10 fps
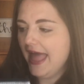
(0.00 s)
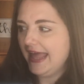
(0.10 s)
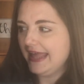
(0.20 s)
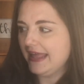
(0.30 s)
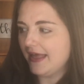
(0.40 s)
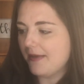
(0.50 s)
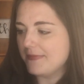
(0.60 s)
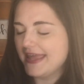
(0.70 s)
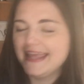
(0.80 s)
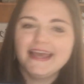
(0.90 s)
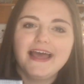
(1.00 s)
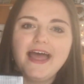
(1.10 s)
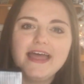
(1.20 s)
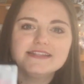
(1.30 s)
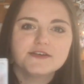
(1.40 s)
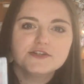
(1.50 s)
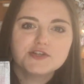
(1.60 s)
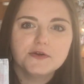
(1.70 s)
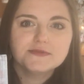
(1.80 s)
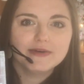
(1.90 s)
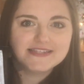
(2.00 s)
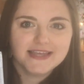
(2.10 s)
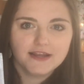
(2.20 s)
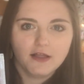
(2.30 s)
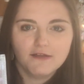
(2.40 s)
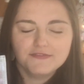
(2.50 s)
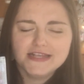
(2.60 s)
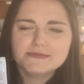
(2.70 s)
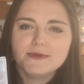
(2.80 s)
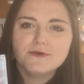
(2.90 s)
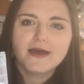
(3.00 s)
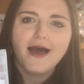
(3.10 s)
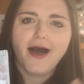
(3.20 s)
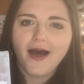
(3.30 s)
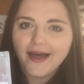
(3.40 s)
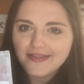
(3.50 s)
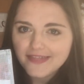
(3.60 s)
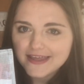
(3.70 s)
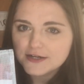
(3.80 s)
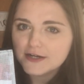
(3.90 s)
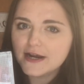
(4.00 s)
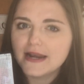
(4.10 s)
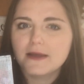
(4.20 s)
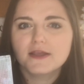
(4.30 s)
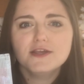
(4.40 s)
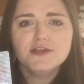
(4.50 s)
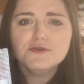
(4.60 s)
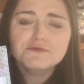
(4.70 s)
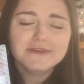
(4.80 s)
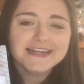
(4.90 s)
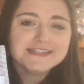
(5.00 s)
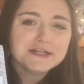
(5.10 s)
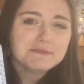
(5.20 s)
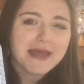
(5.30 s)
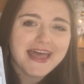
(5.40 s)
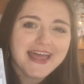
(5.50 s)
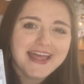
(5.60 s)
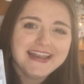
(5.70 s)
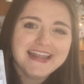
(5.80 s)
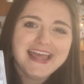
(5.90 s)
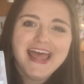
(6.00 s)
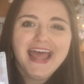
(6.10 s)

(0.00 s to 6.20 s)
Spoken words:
And so it shows what's in all of these, but you get a highlighter and a cute reindeer pen,